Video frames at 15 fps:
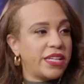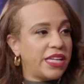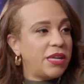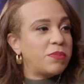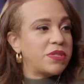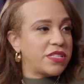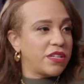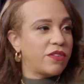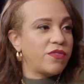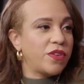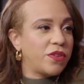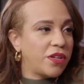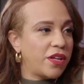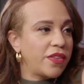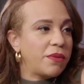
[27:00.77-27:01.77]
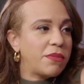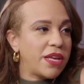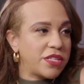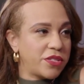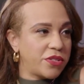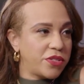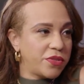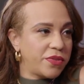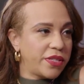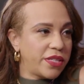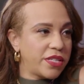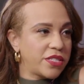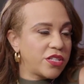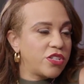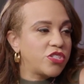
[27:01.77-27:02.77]
to keep a cell phone on them as they're doing
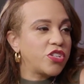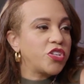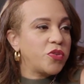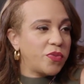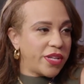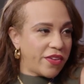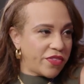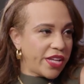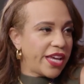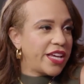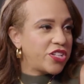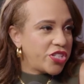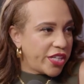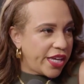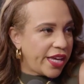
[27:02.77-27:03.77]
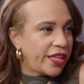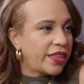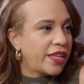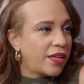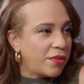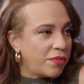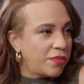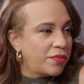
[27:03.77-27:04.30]
this. So you would have to educate them.